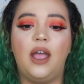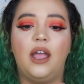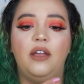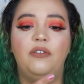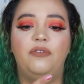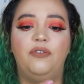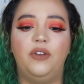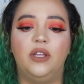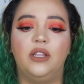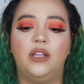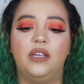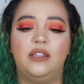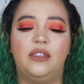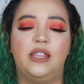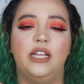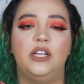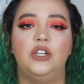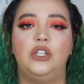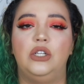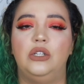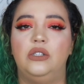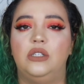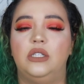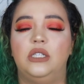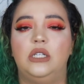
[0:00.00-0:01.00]
I feel like they
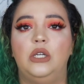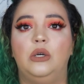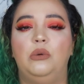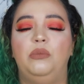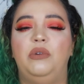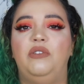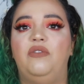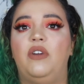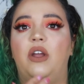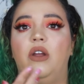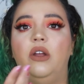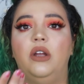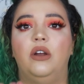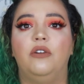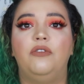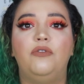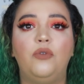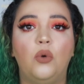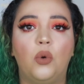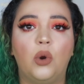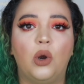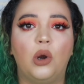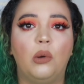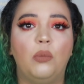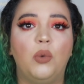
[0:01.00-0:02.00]
should still be very
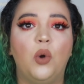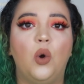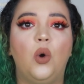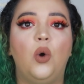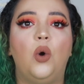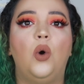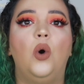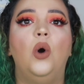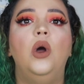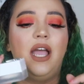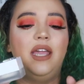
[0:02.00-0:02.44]
affordable.